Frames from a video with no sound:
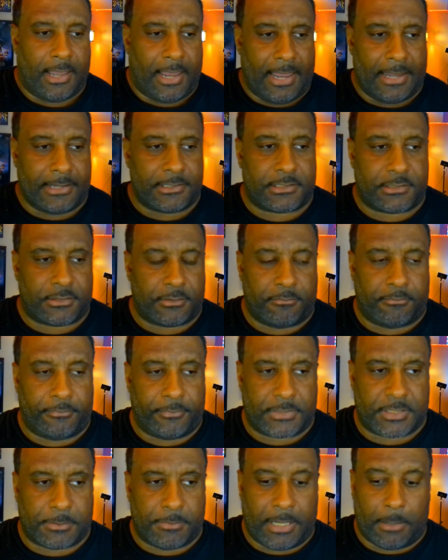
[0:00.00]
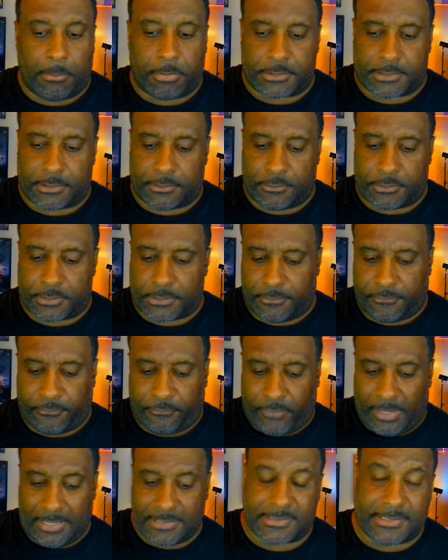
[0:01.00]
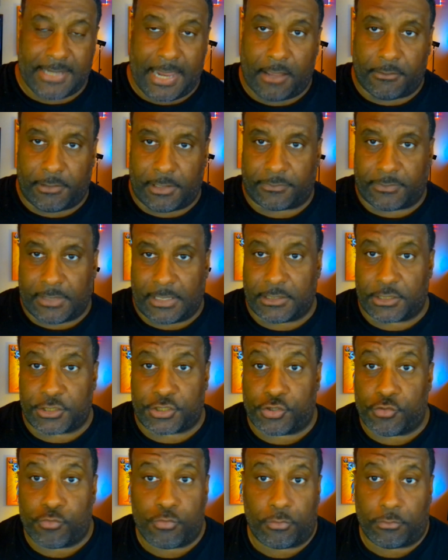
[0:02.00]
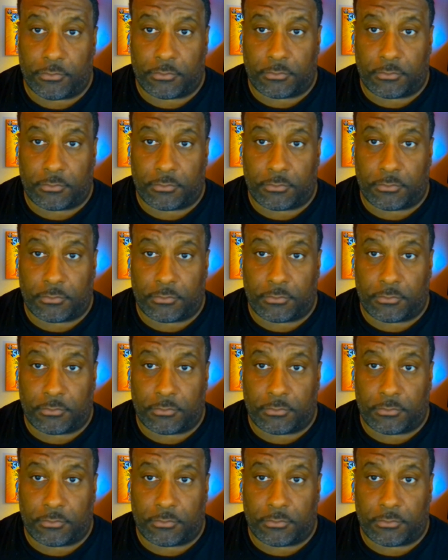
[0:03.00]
and to be able to face down that thing that you